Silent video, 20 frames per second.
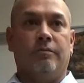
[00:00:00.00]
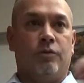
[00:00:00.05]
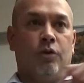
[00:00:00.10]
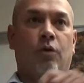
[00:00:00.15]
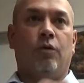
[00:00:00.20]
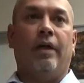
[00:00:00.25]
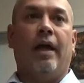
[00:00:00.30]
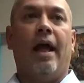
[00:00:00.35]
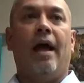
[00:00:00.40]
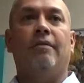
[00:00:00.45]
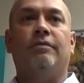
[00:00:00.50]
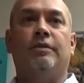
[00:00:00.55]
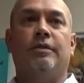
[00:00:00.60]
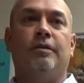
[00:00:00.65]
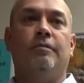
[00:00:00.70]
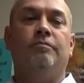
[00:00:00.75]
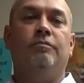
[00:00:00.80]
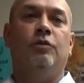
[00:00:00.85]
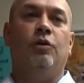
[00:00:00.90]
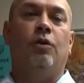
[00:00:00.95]
So they have
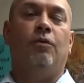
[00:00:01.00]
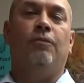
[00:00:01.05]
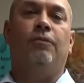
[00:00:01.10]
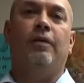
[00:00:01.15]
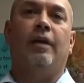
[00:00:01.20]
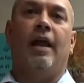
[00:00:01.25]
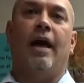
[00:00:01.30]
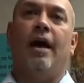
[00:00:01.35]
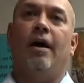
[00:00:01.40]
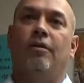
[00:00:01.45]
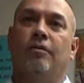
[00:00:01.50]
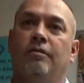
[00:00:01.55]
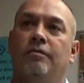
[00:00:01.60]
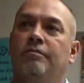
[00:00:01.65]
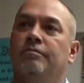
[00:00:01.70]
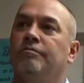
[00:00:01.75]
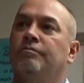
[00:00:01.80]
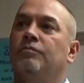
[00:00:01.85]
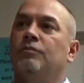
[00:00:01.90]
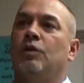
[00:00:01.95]
to, fill out
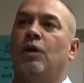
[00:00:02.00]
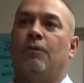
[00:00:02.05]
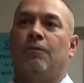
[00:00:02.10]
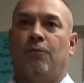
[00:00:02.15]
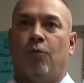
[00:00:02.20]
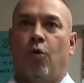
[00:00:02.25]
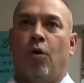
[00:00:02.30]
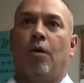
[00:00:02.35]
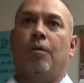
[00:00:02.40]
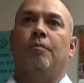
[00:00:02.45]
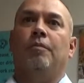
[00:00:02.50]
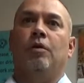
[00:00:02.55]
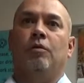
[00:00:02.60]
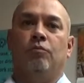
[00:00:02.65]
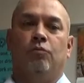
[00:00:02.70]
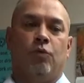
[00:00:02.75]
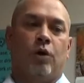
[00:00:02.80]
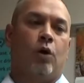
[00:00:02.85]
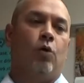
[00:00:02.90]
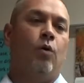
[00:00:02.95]
a form
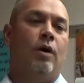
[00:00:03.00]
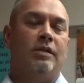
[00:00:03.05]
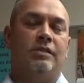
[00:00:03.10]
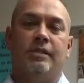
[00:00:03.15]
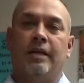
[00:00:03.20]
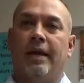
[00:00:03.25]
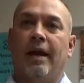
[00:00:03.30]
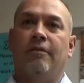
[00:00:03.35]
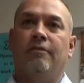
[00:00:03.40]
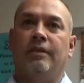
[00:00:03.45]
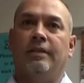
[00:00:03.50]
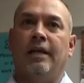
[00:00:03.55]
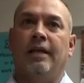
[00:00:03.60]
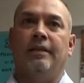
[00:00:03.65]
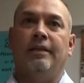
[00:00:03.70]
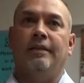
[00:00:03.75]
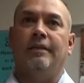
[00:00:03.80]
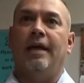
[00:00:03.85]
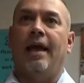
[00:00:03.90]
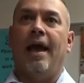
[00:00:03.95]
requesting everything
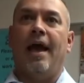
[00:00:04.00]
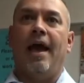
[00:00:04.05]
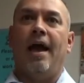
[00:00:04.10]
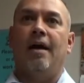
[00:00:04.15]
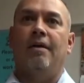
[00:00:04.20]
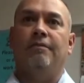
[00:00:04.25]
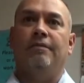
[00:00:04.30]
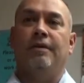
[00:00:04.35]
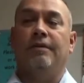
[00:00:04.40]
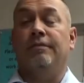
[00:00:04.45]
that they have.